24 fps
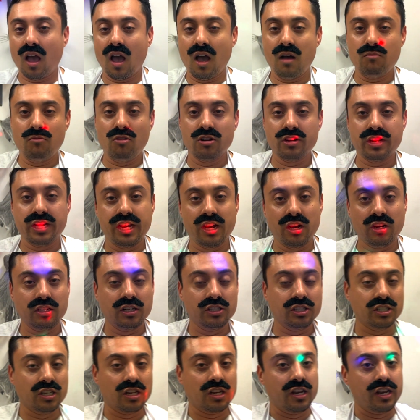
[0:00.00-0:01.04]
I'm only here
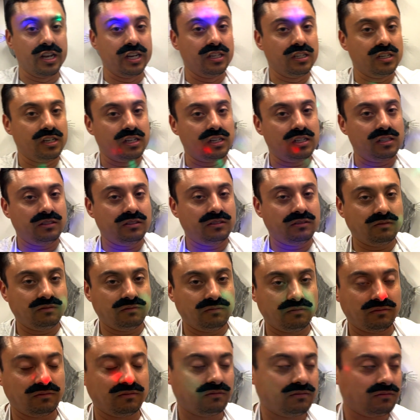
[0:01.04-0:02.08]
because of Linda.
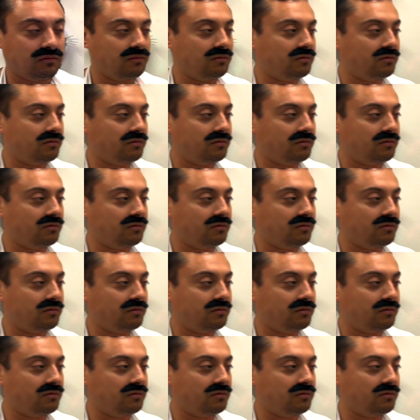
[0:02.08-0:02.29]
Linda!